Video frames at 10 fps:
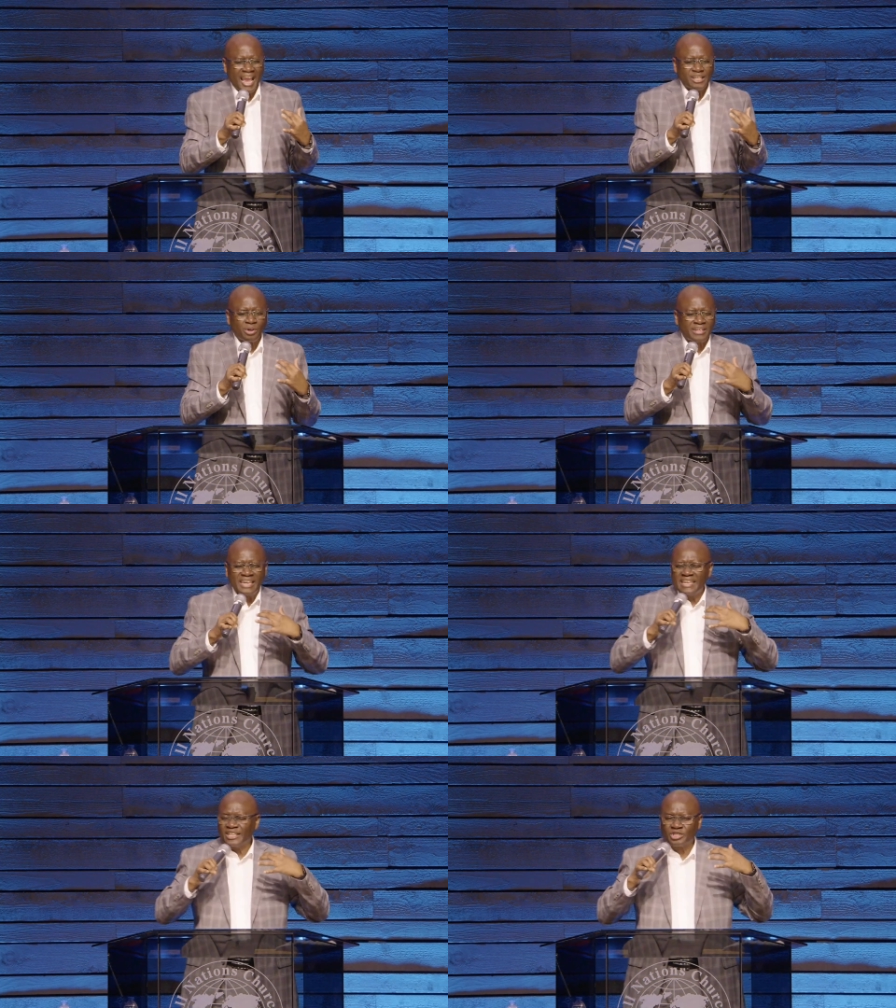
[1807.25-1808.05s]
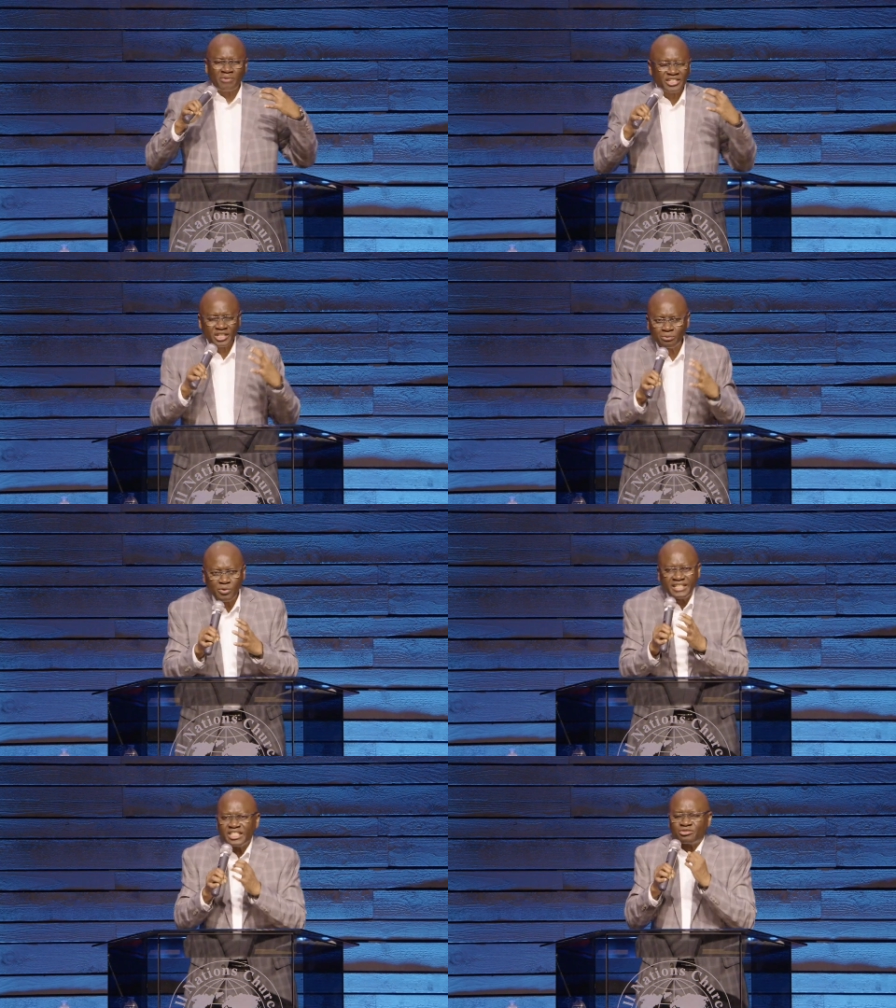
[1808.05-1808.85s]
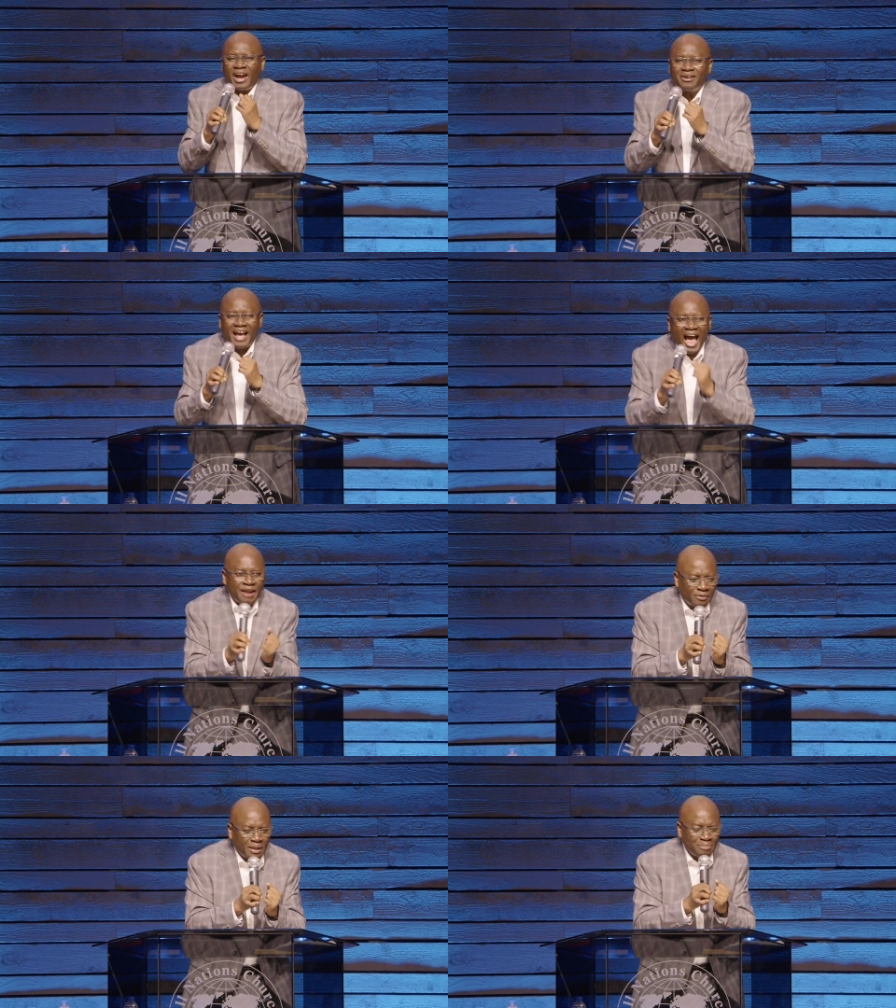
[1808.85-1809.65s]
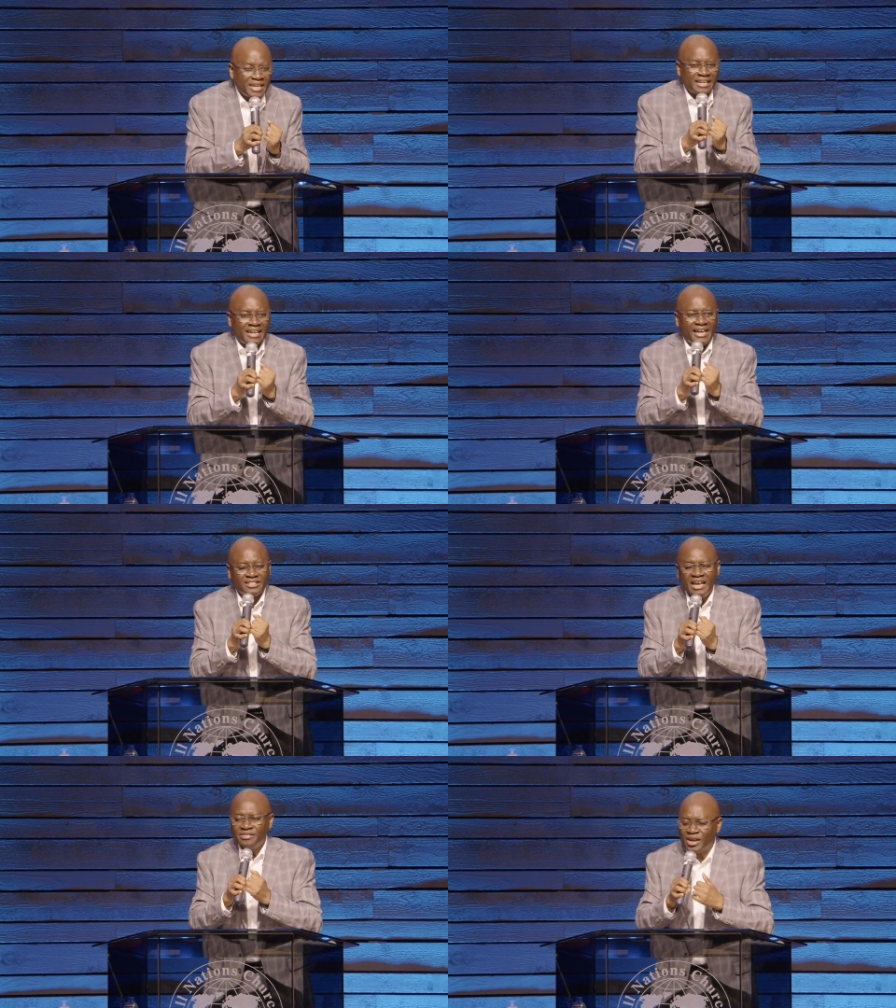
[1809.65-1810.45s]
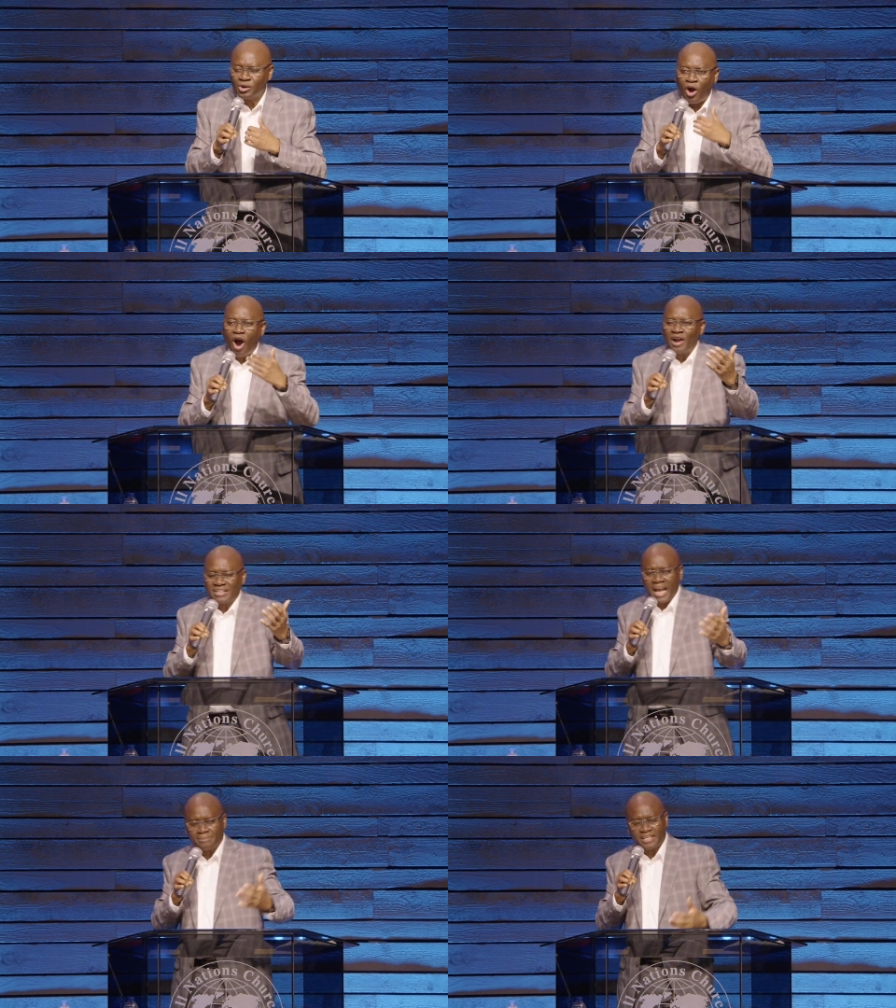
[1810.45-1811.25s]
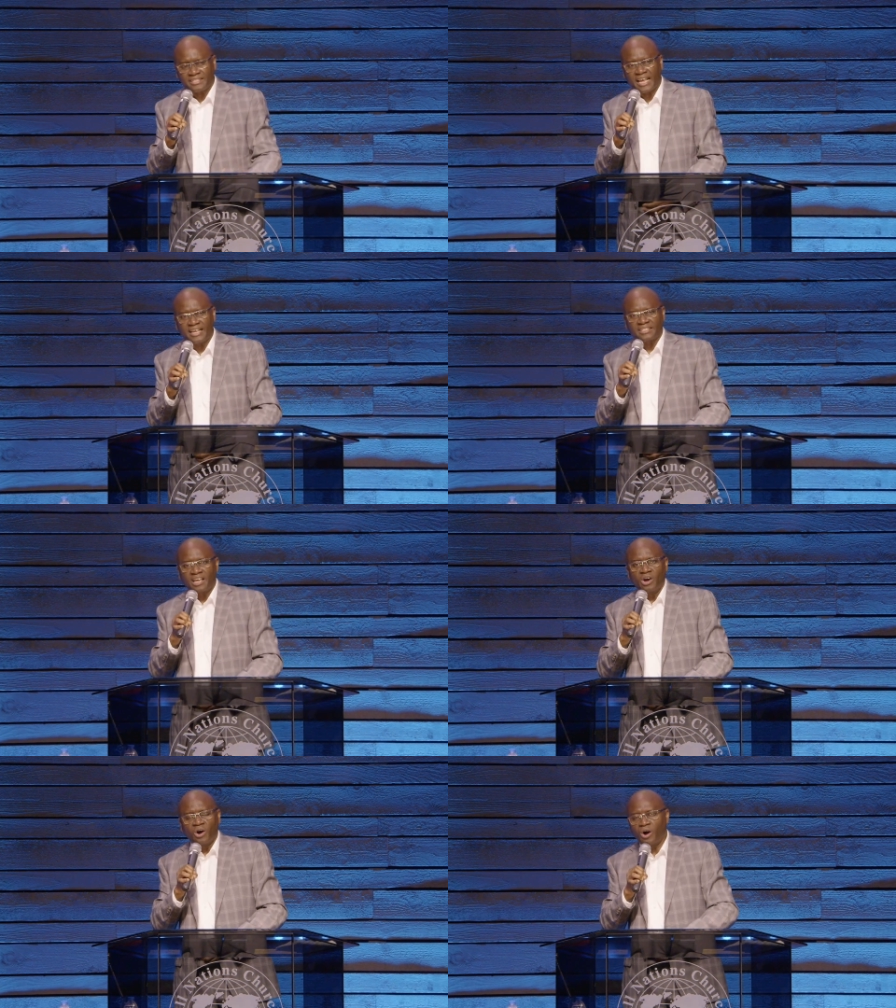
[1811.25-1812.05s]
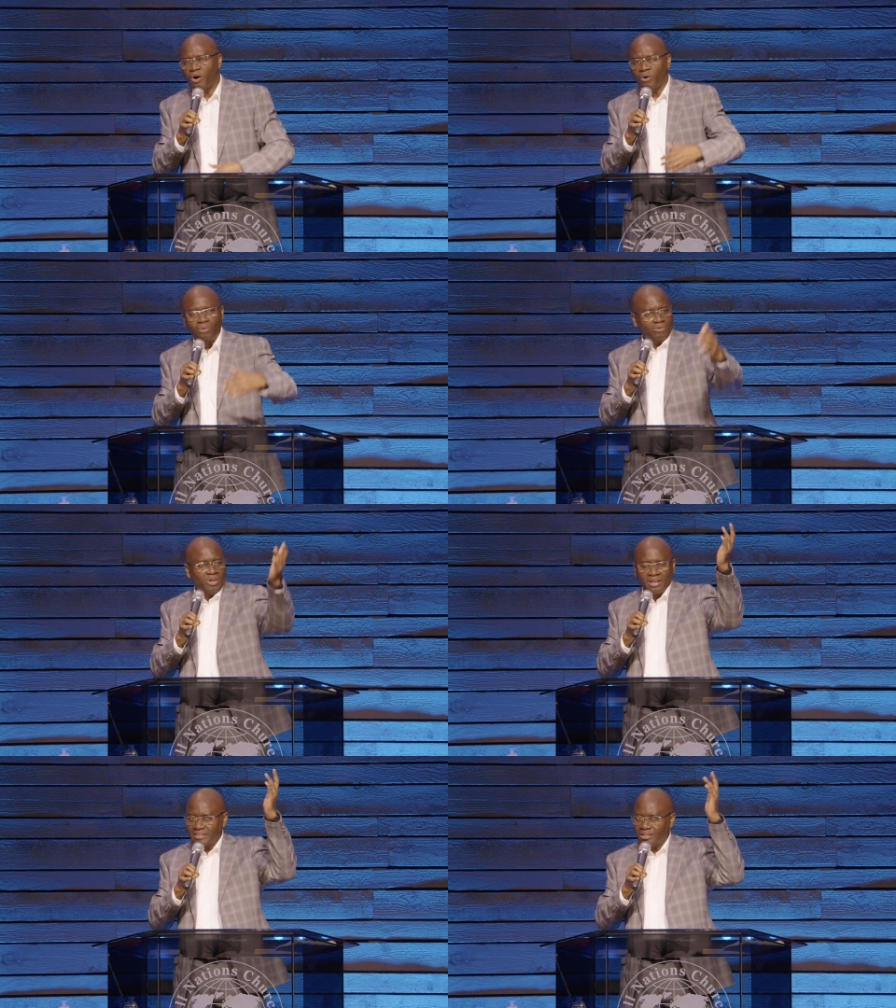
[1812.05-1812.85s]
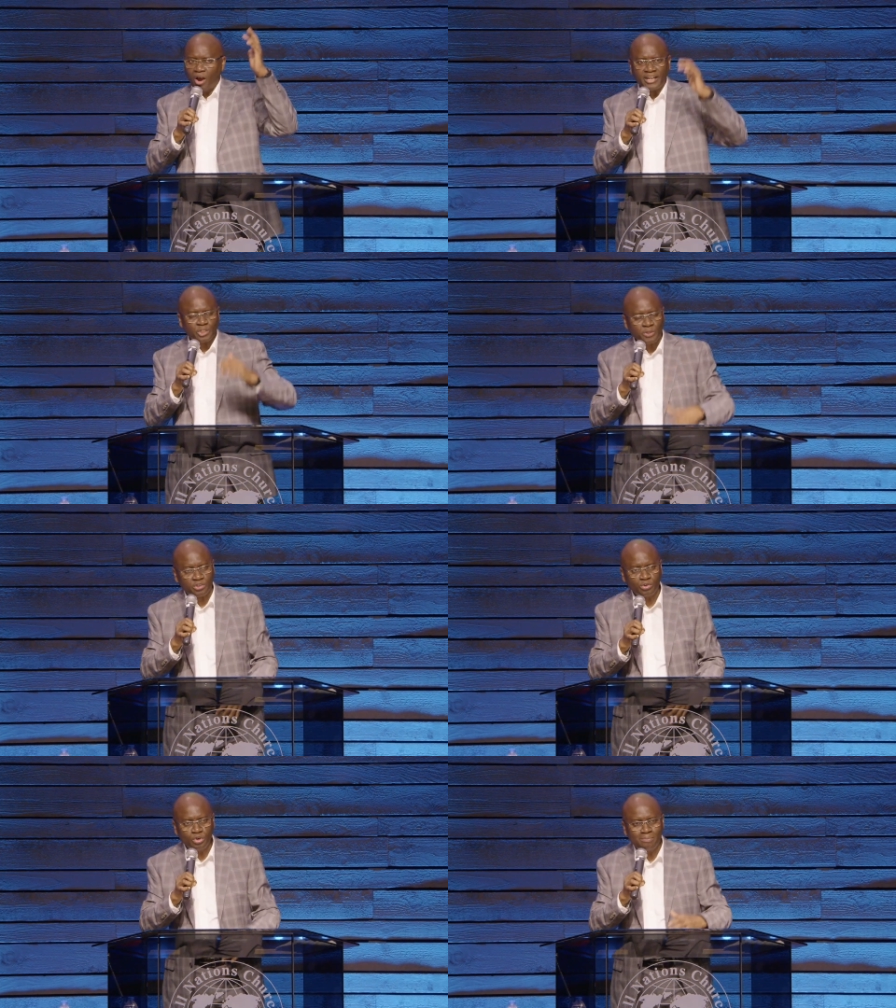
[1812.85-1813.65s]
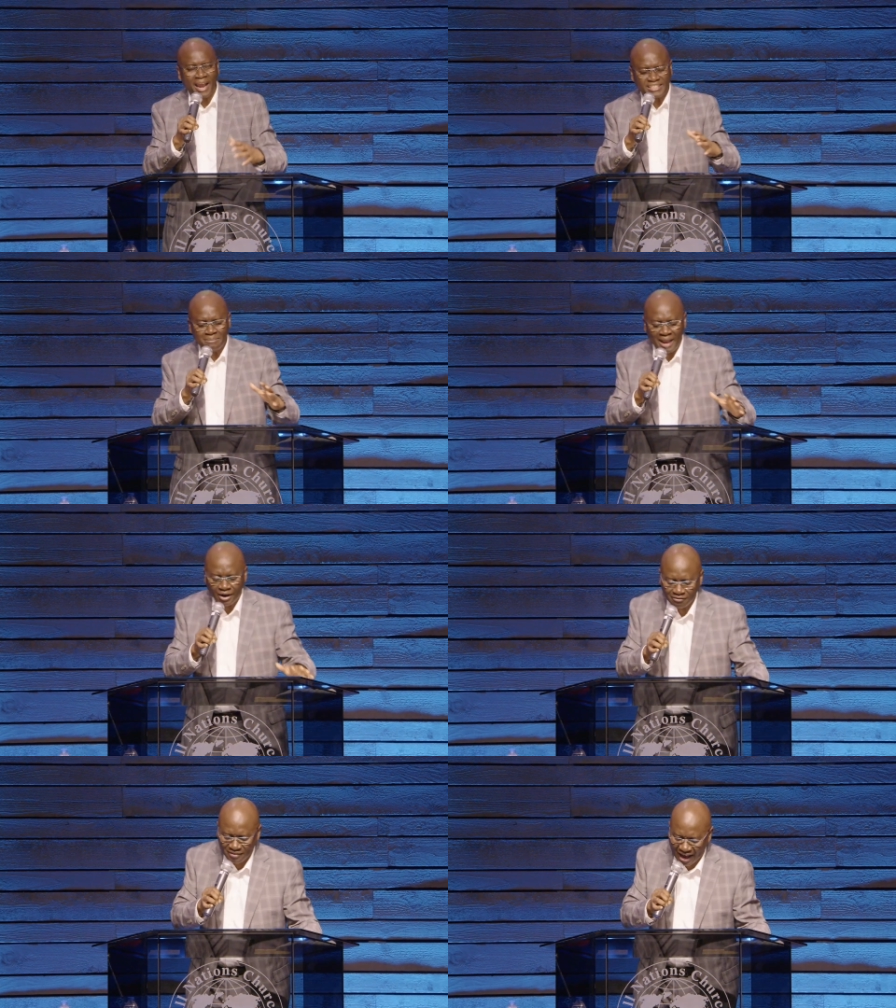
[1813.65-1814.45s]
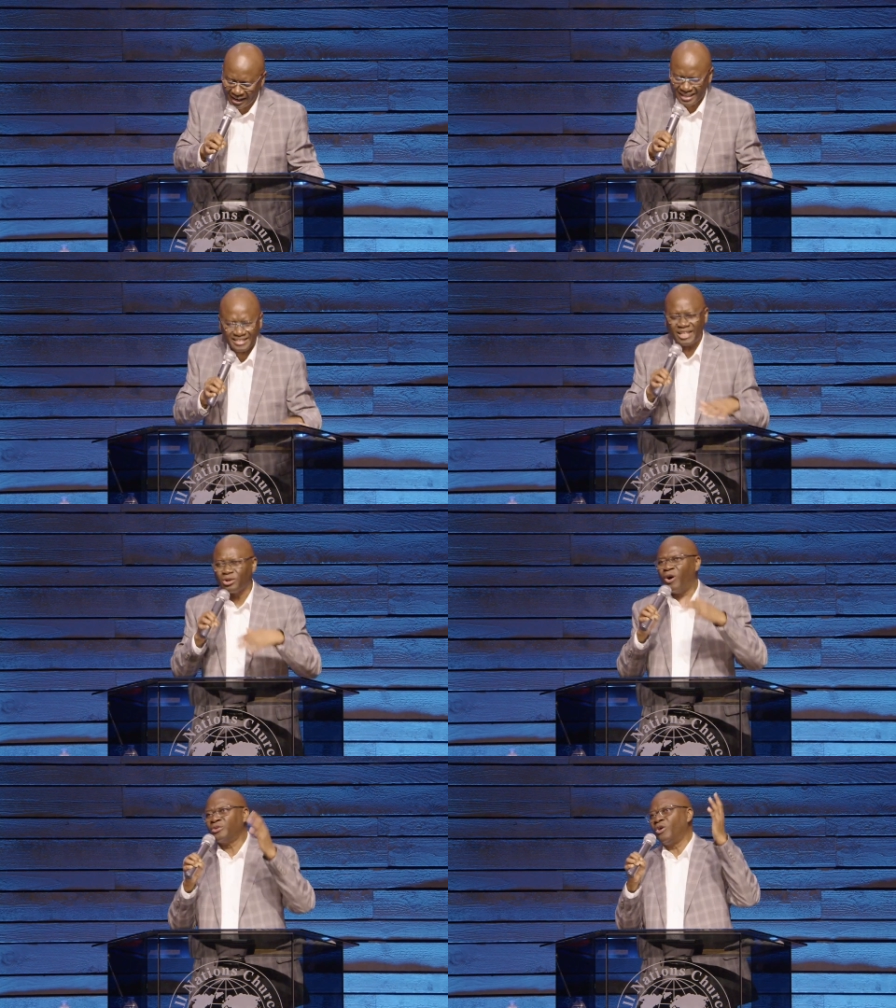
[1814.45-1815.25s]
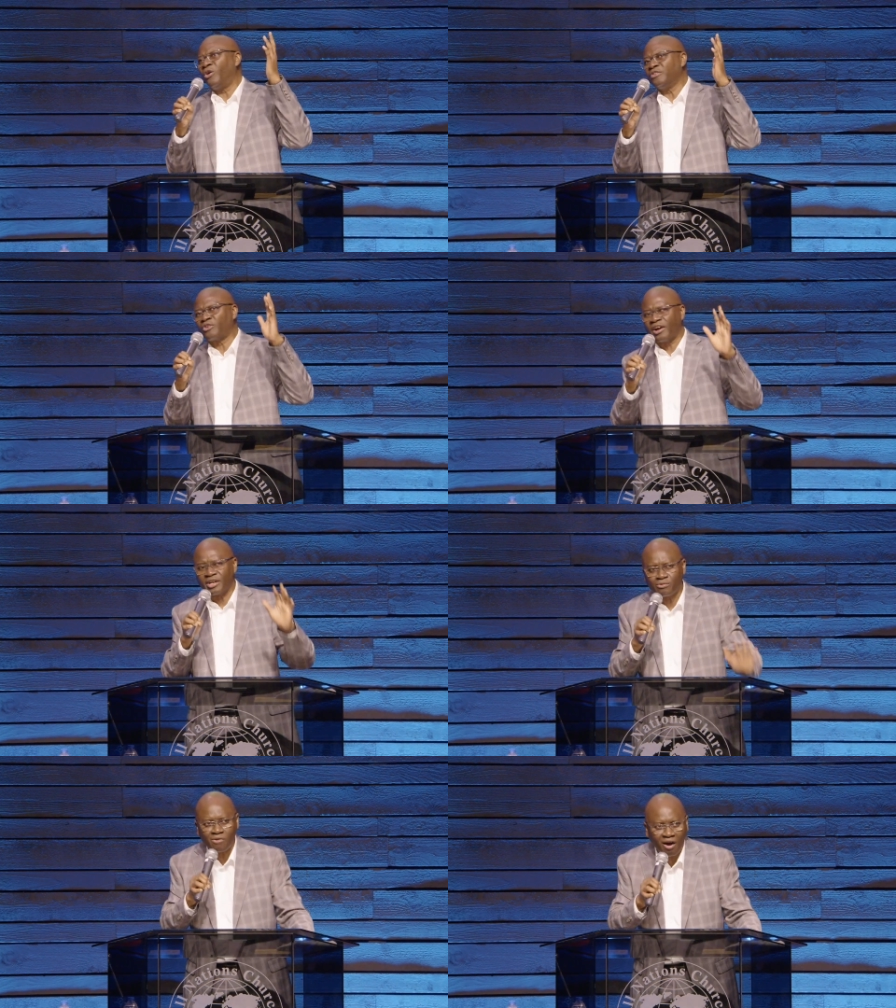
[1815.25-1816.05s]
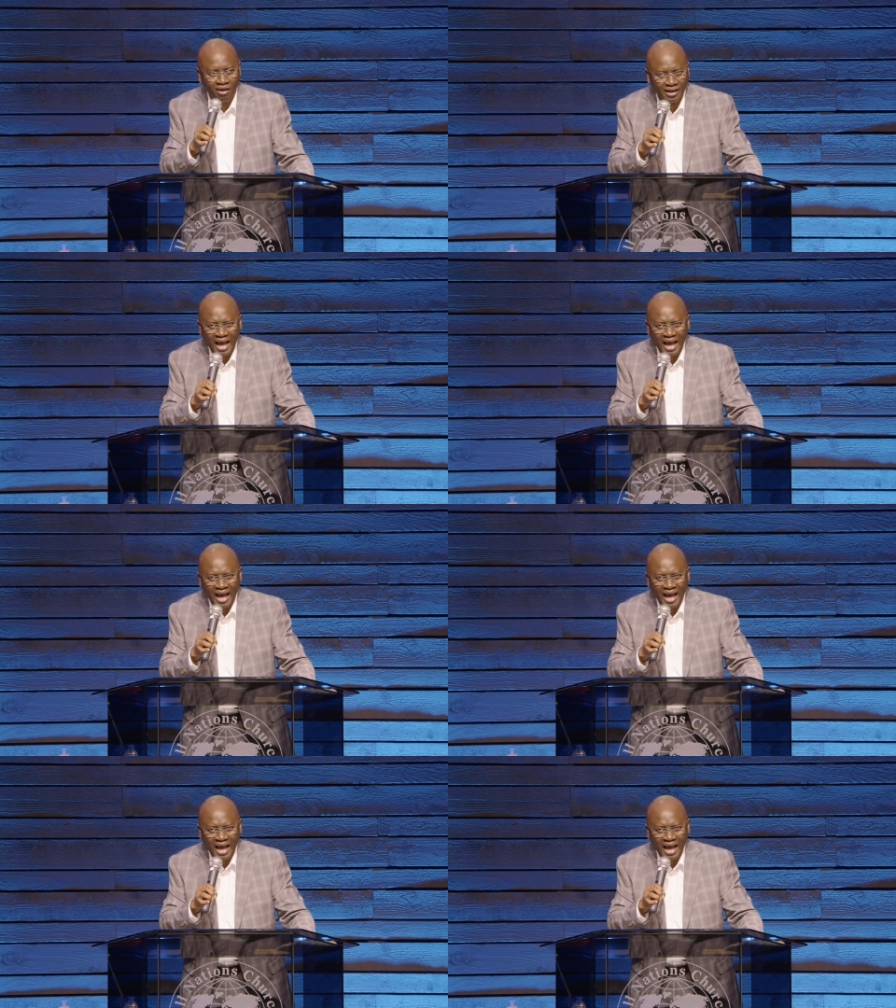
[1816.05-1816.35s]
And so Gideon is threshing wheat. He's trying to hide from the Midianites. Then God comes and says, Oh, the Lord is with you, you mighty man of valor. He says, Oh no, you've got it wrong.